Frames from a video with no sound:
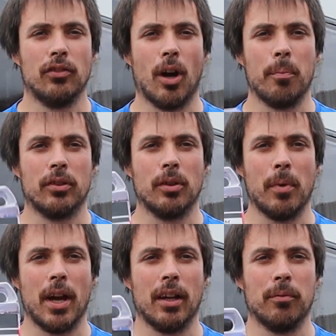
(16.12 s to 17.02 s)
job is
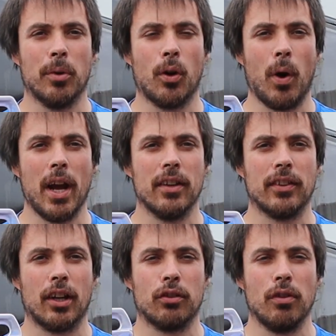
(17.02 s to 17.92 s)
some Maguire's
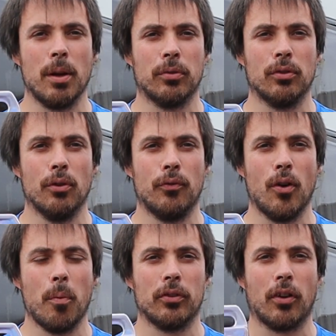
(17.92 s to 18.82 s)
Extreme Snow
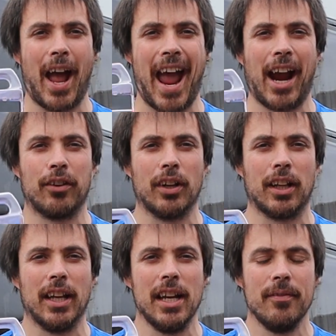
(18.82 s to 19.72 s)
Foam, which got extra
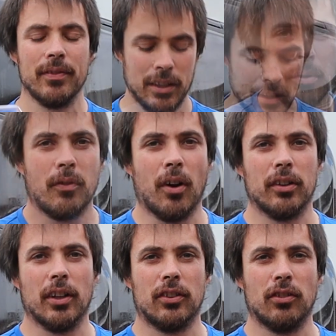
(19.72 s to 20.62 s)
cling. We've
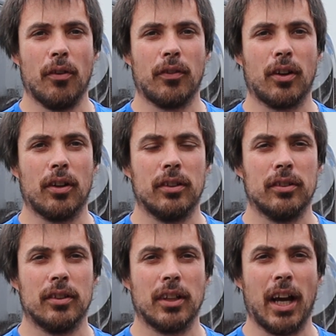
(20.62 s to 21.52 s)
got a soft
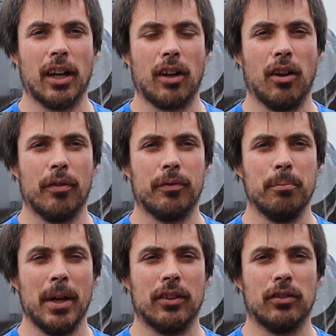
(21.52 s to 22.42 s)
kind of cloth
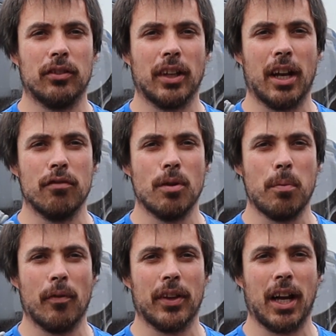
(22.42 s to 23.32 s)
mitt just to kind of rub
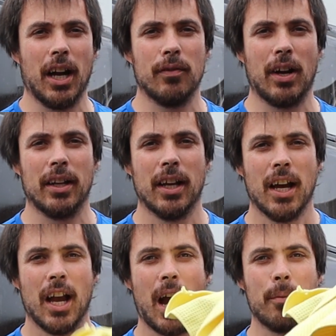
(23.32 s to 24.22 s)
over the caravan,
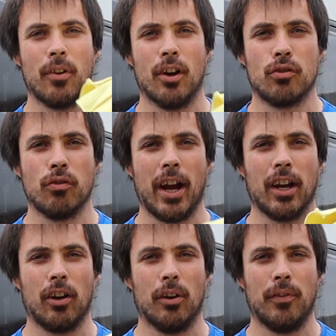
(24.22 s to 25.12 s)
and we've got a
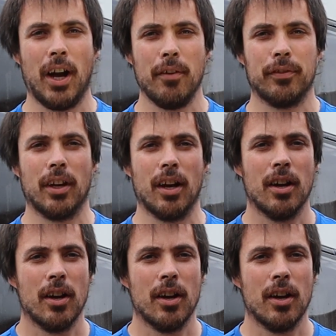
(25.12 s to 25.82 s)
drying cloth for after.